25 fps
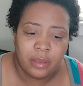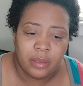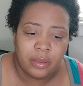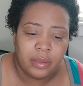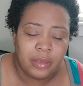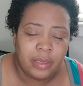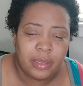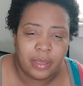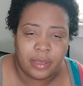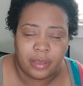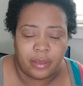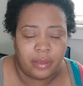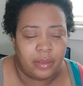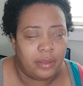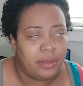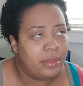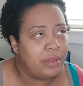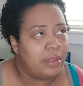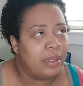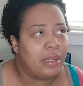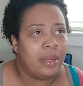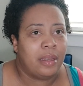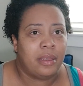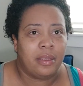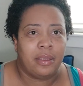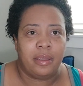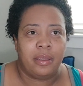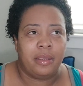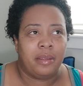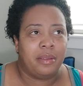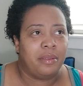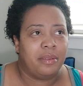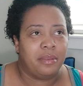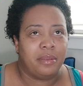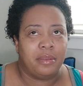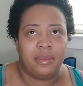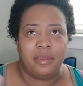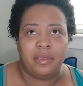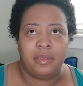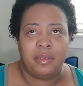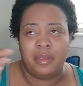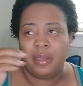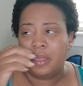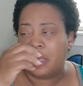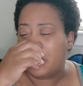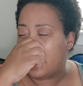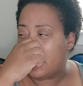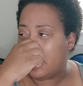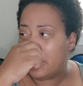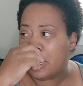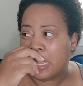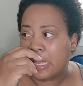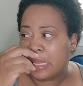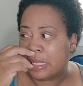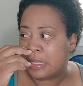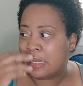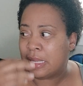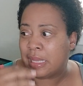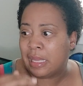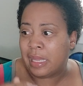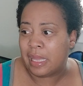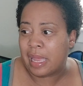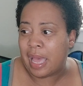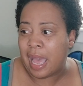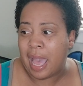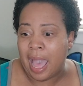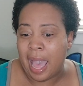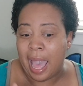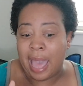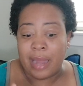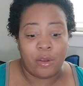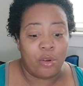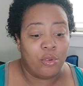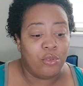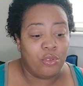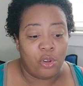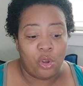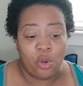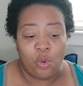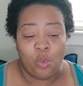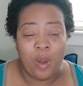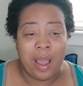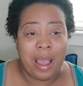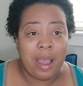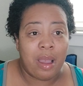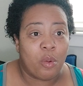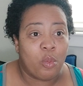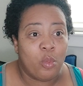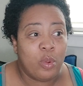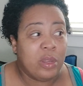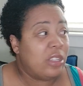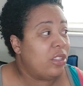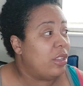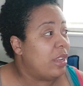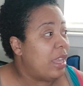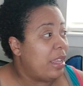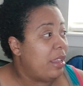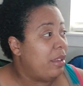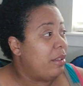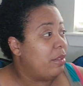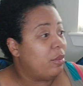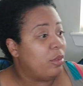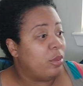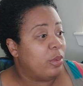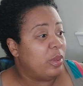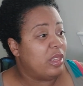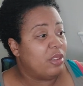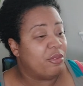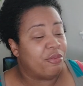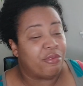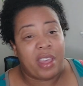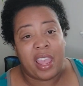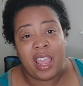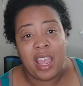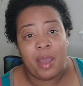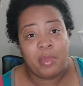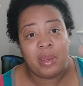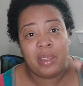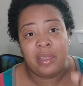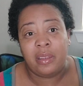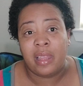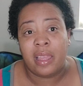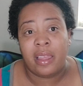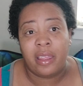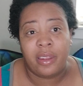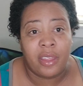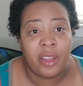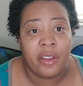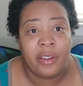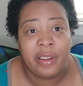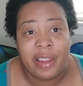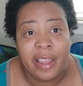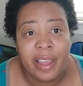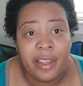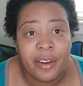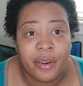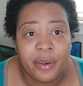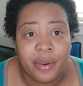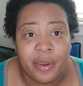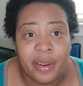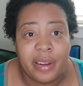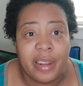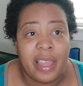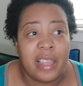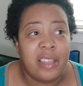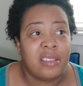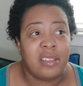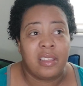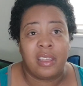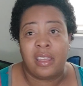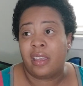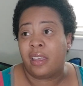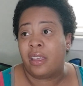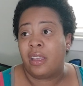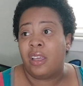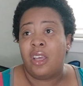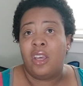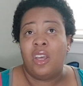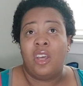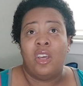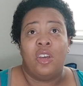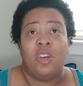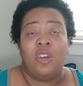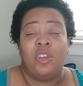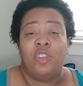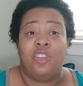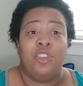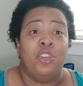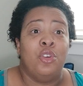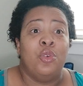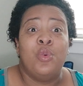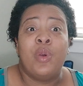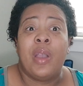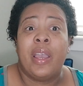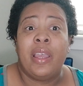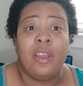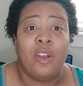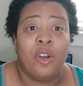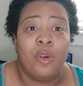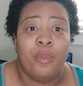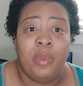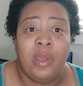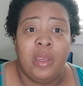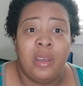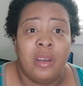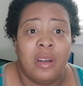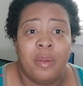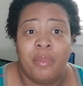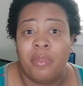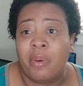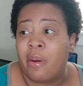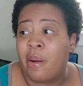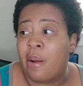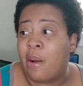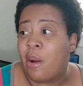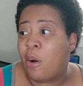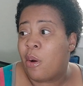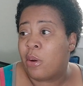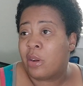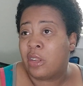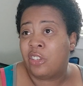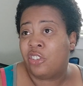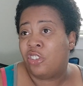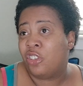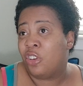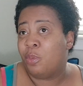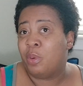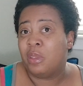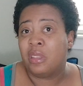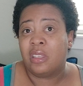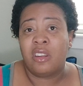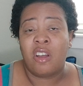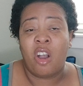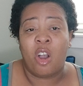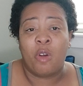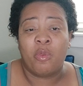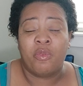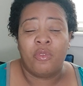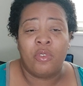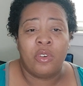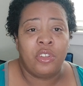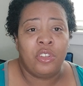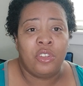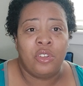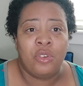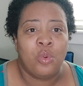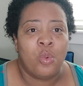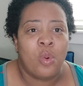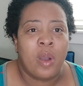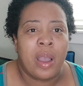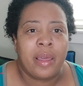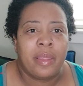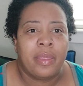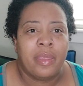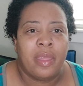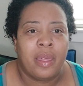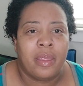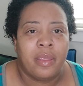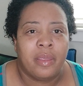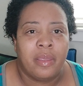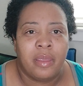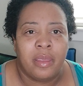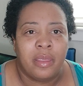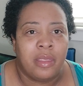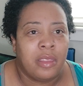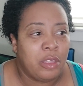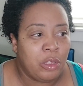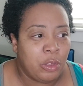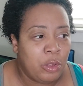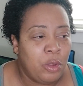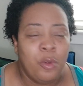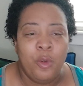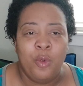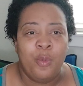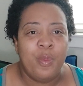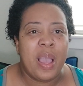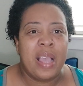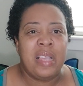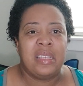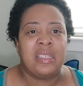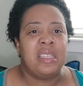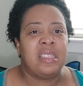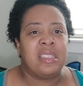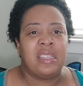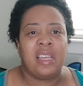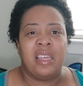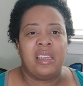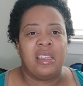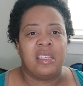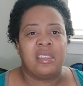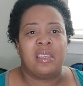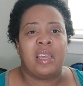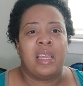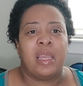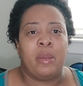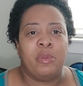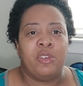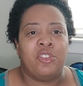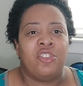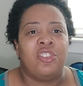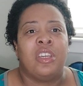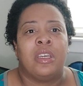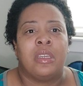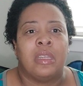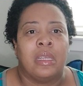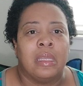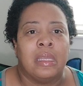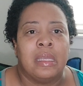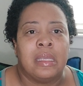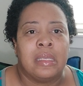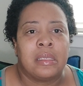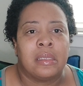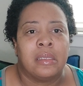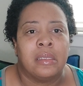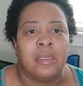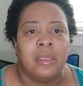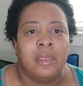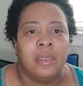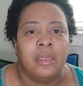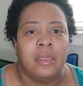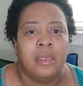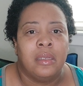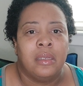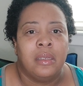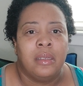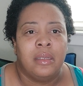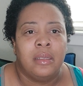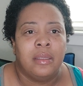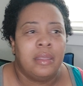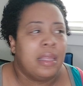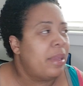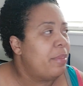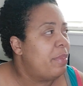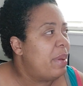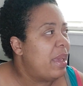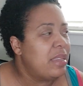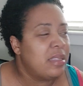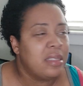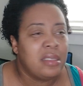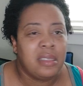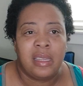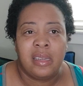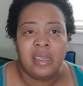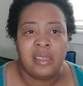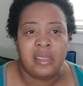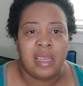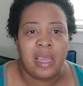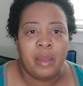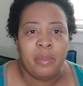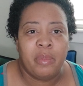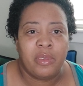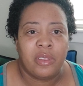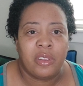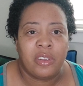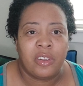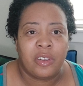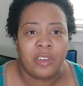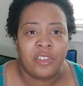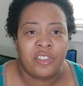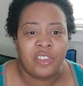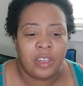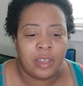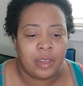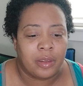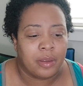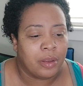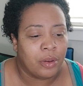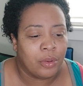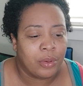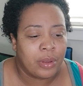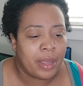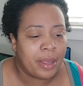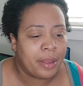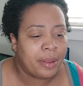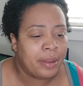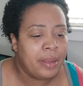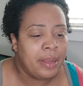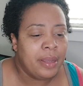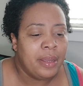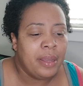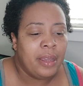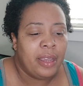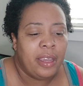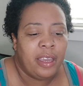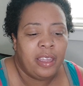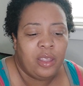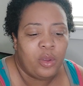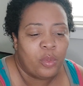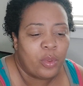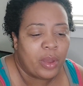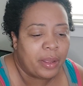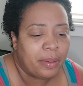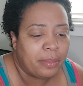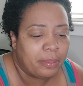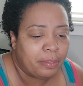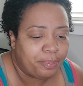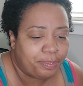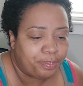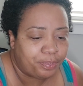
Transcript: Yeah. And like I said, I don't know why when the family did their letter and they said, you ain't going to be her priority. She going to put the dog before you. Why that? You basically saying the same shit, Alyssa. They basically saying the same shit. Okay. Anyway.